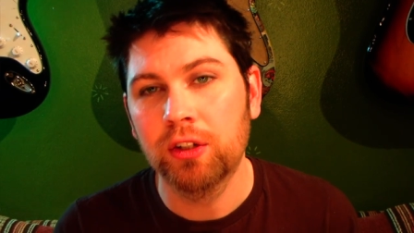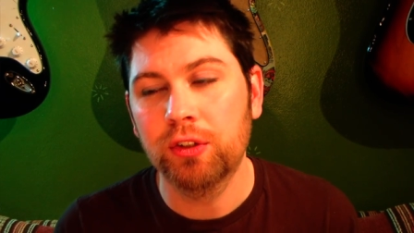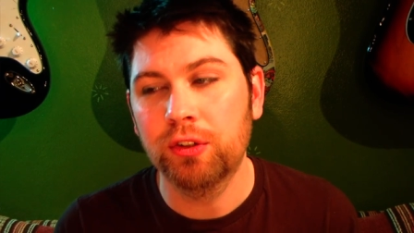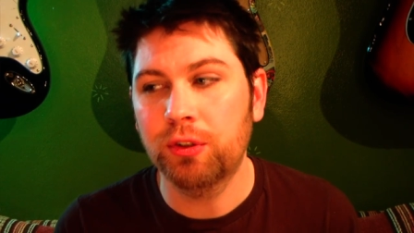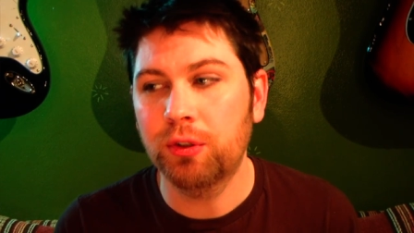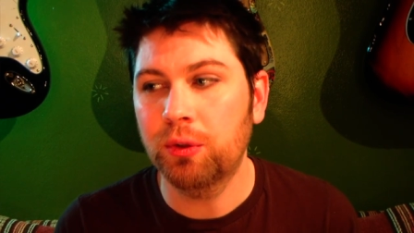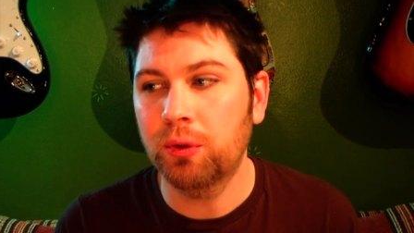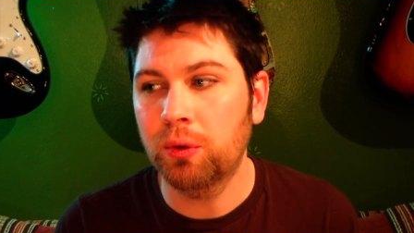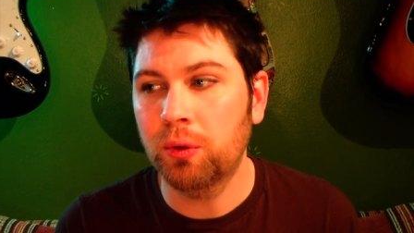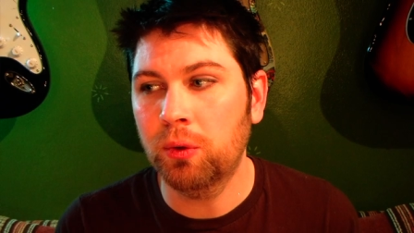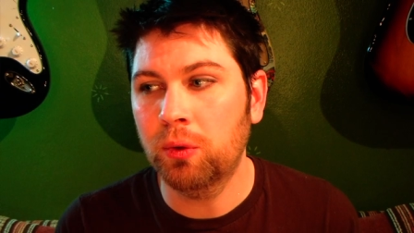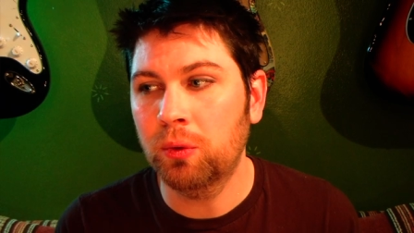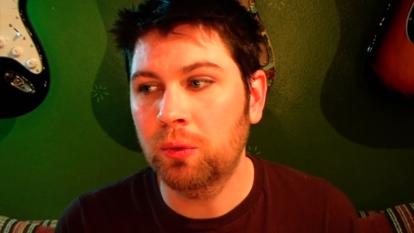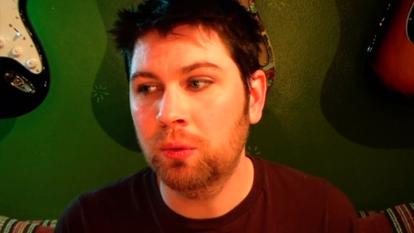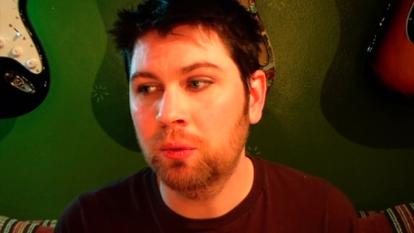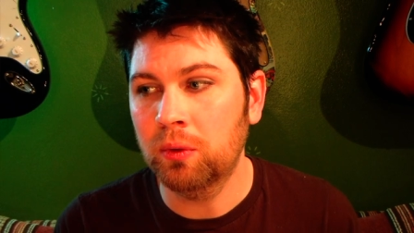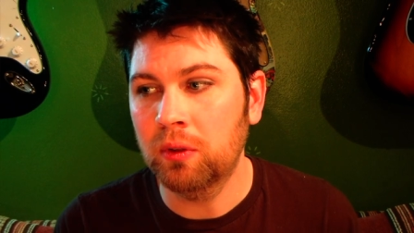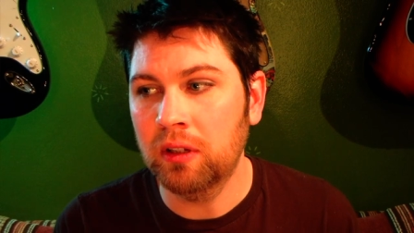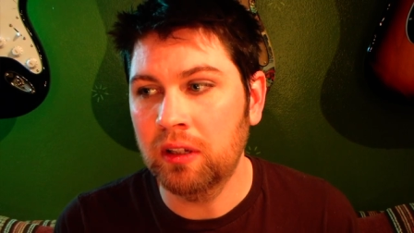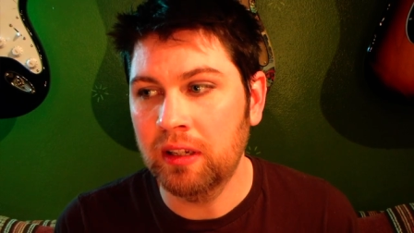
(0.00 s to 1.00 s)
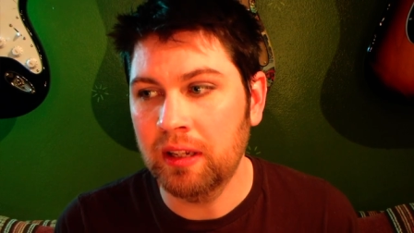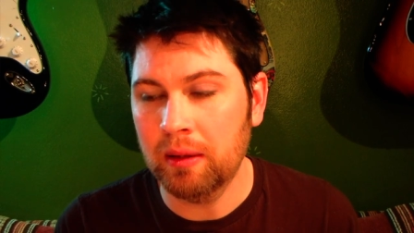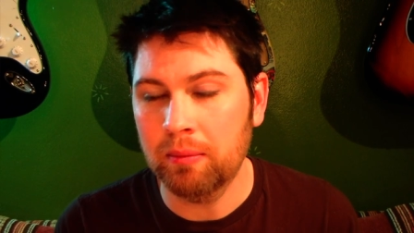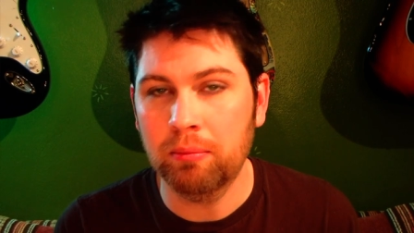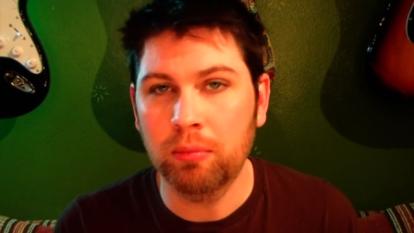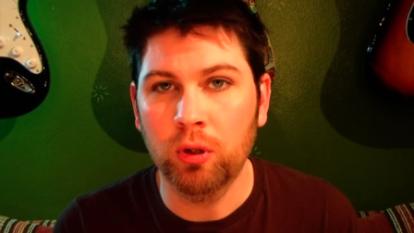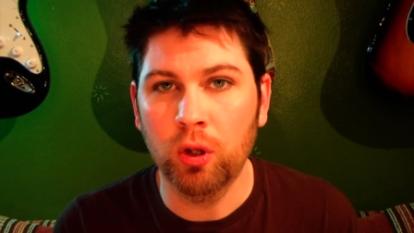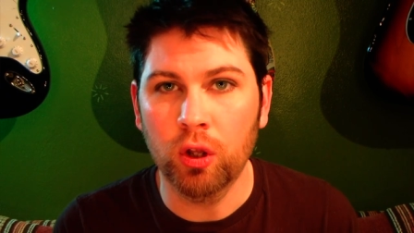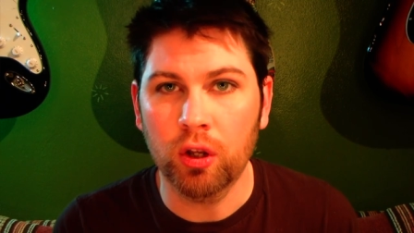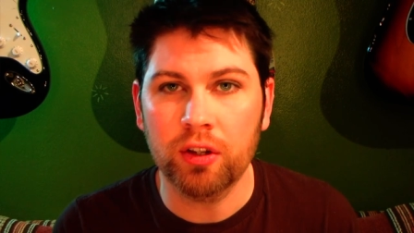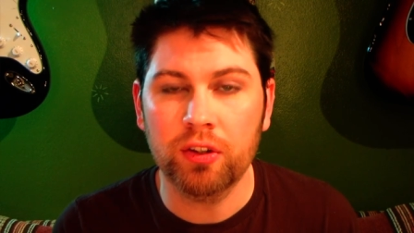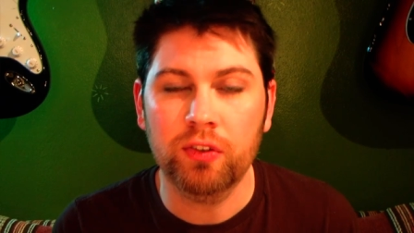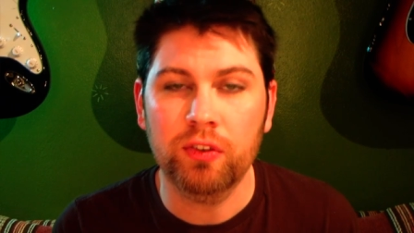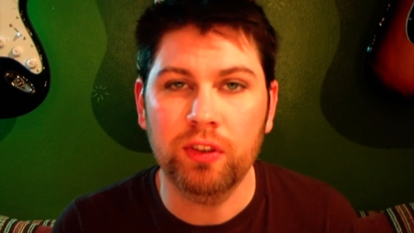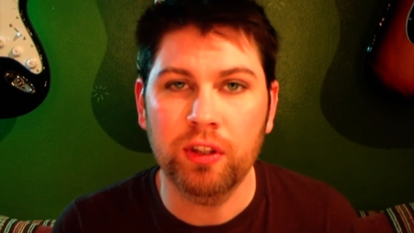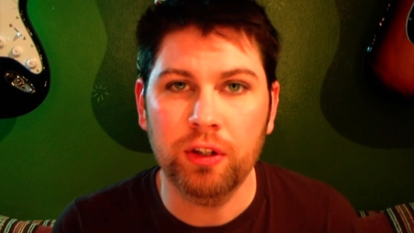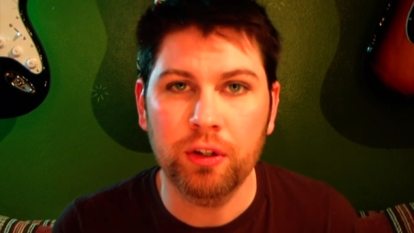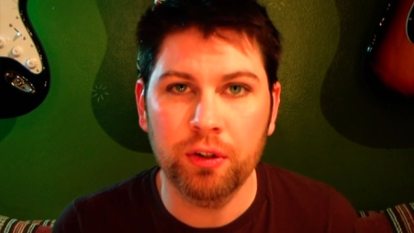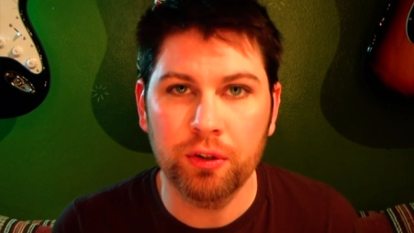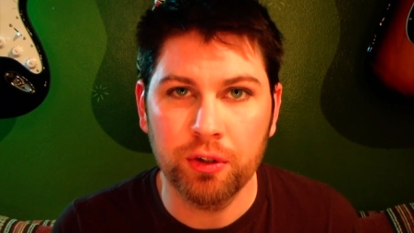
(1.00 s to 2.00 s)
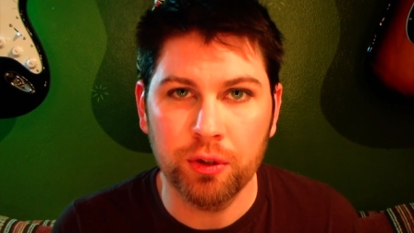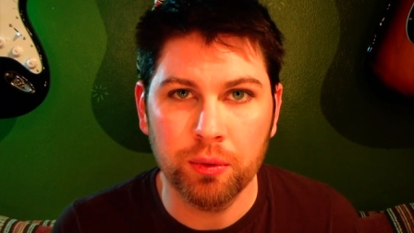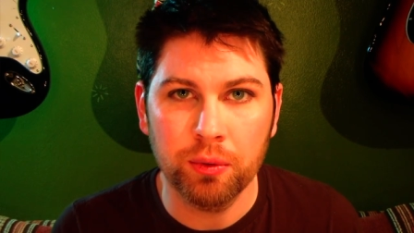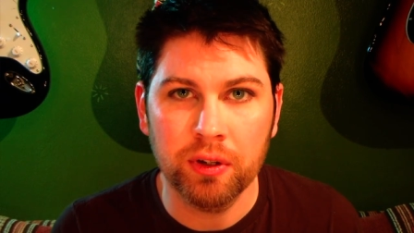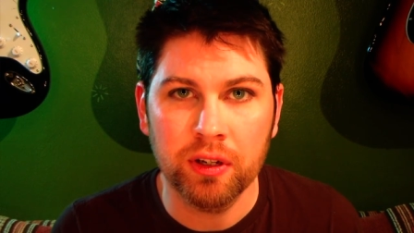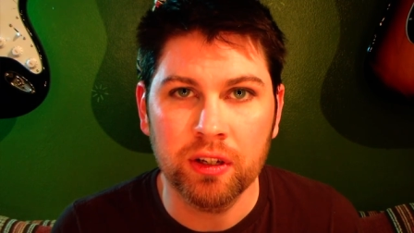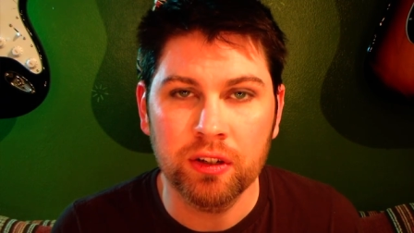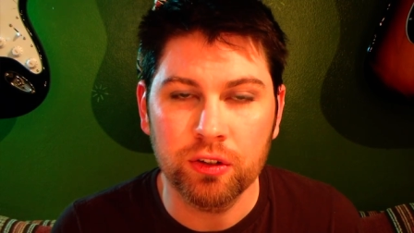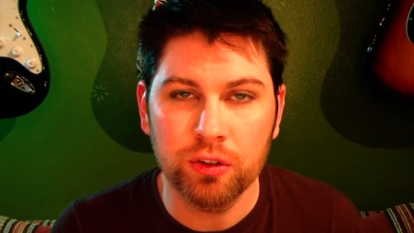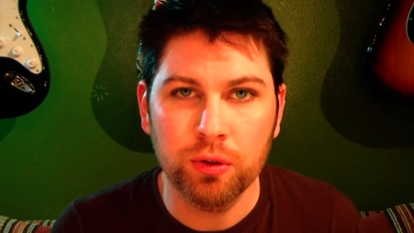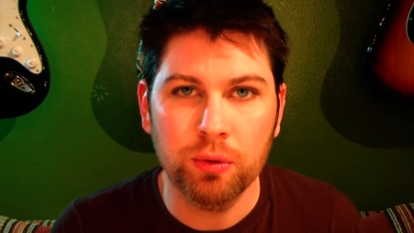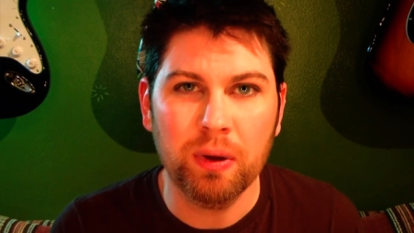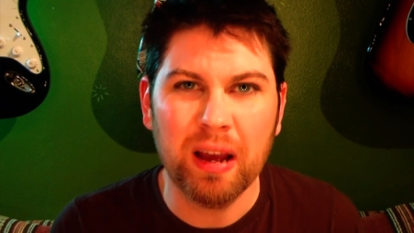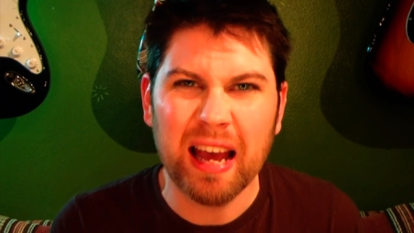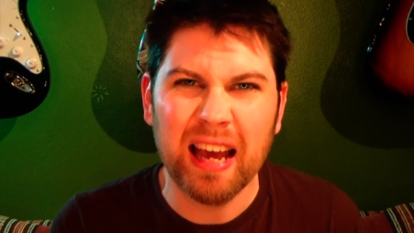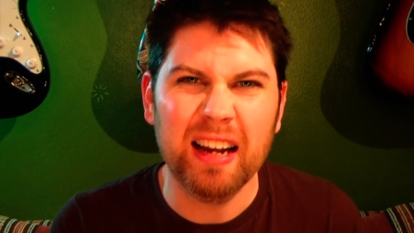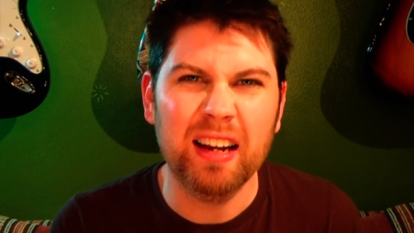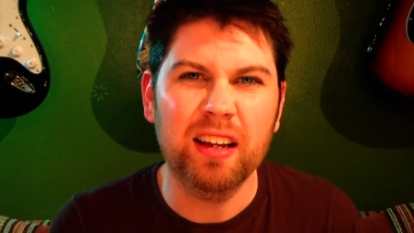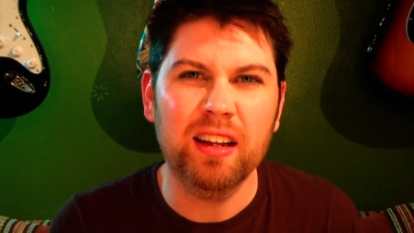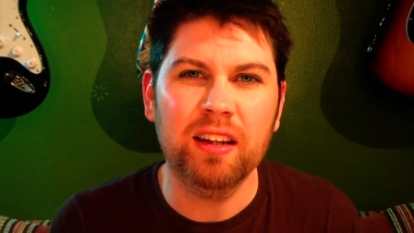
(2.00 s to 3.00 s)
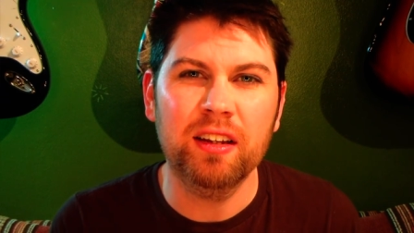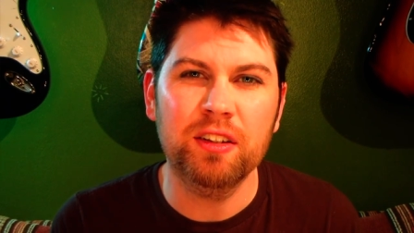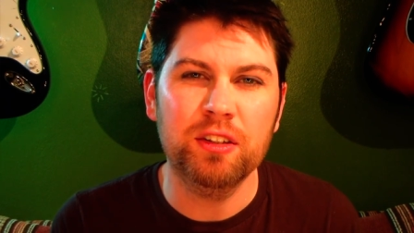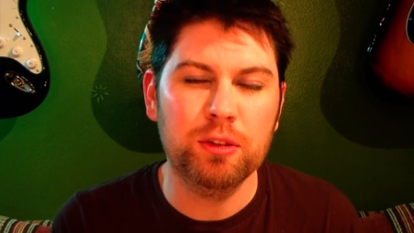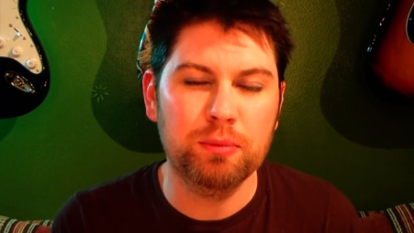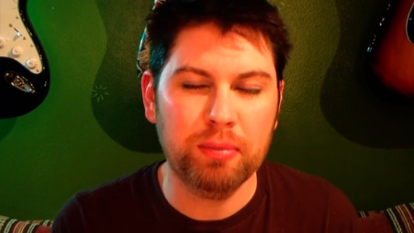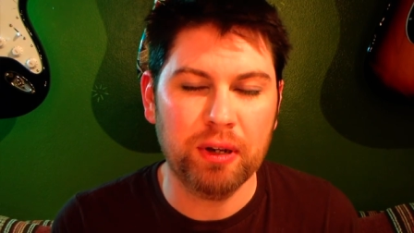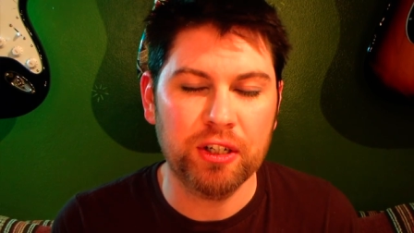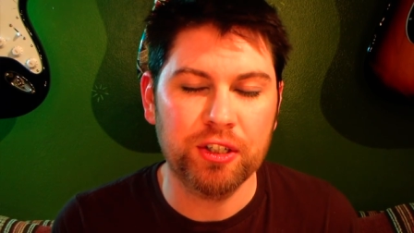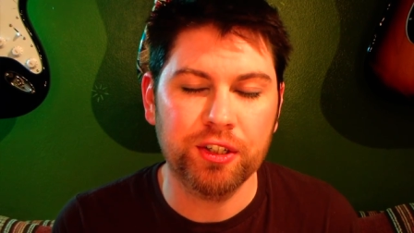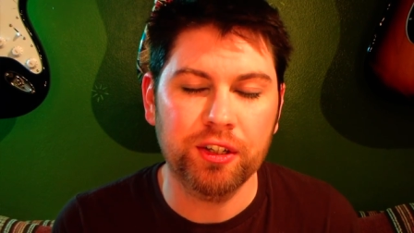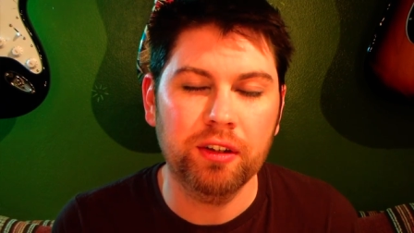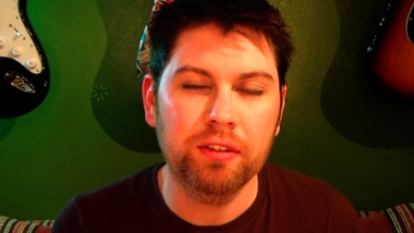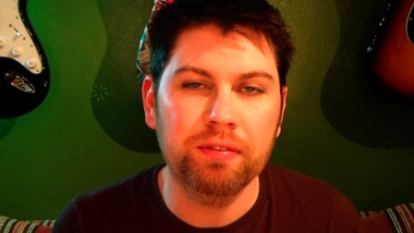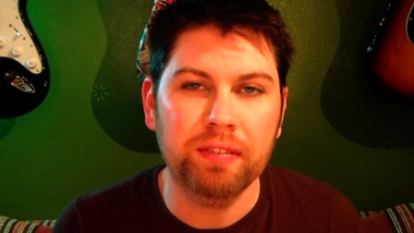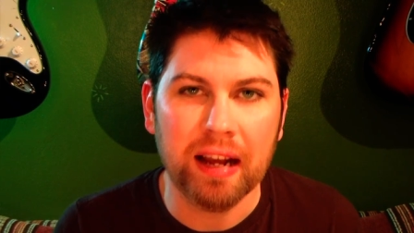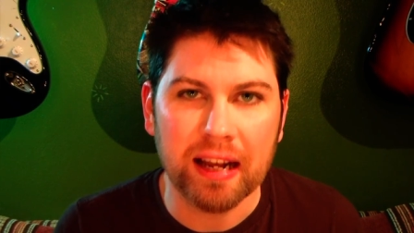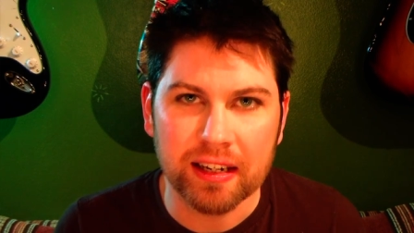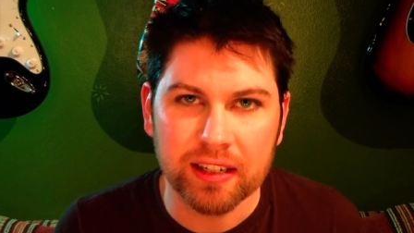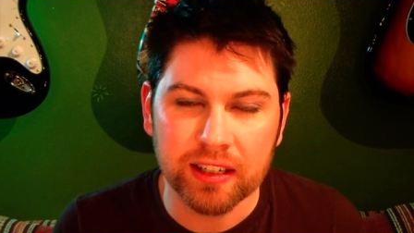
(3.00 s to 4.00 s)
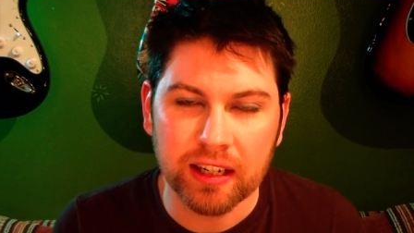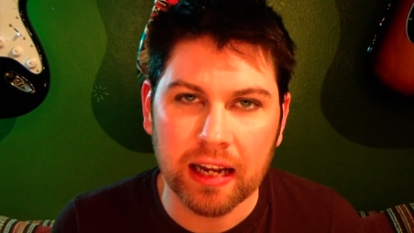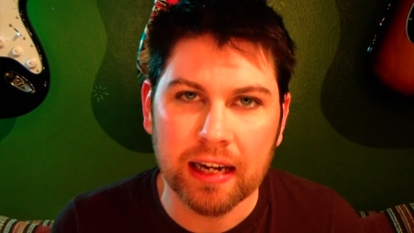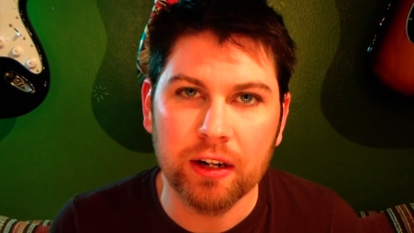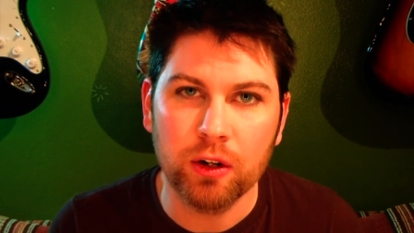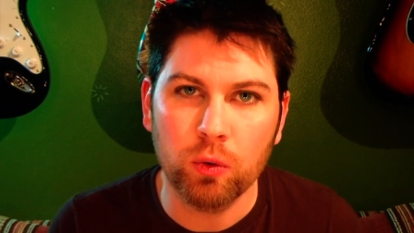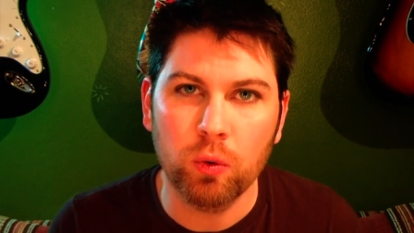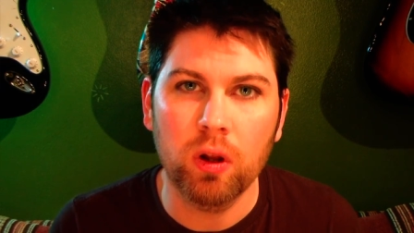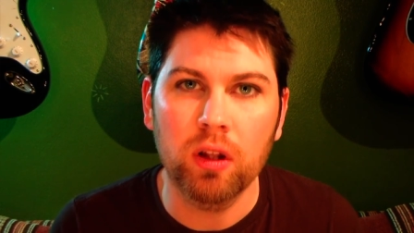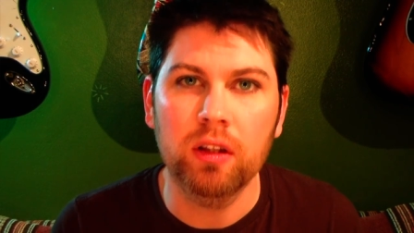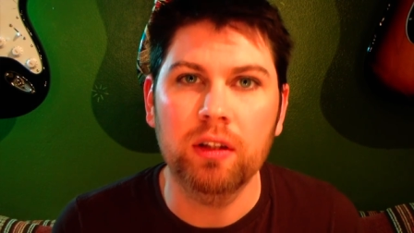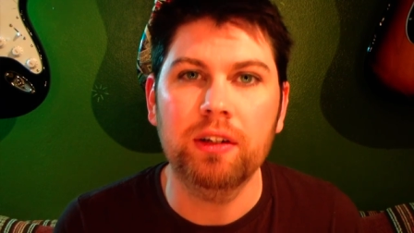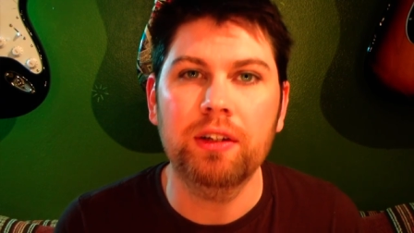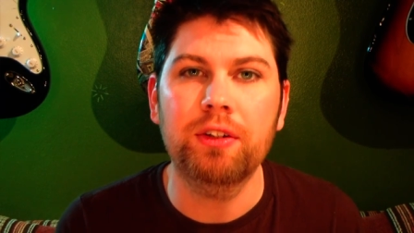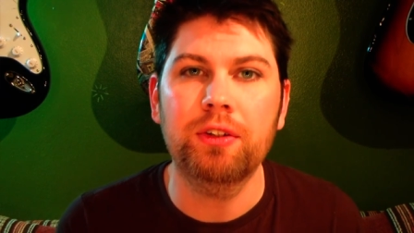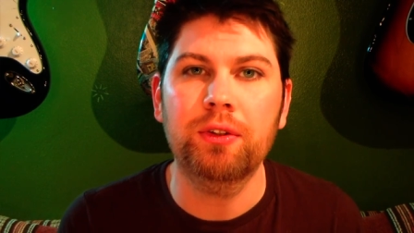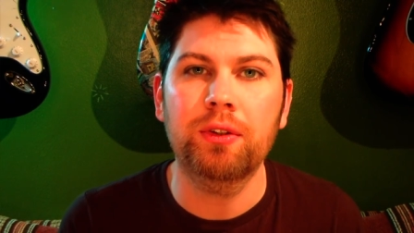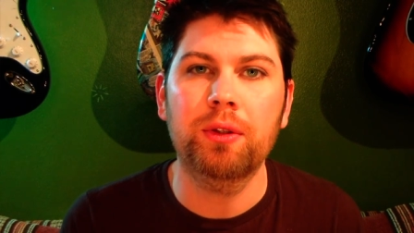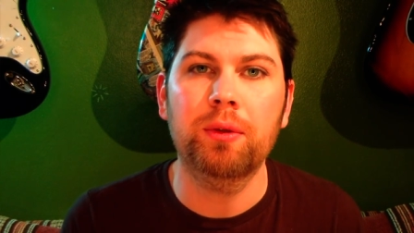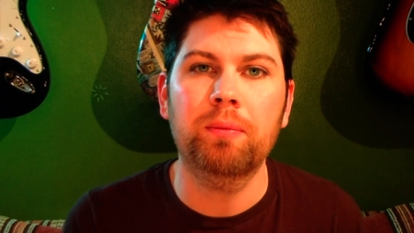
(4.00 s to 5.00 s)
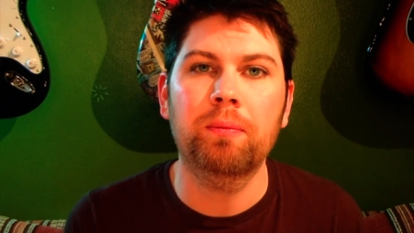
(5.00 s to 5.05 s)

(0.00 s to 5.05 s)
to lip looks that you're doing to add a special effect kind of quality to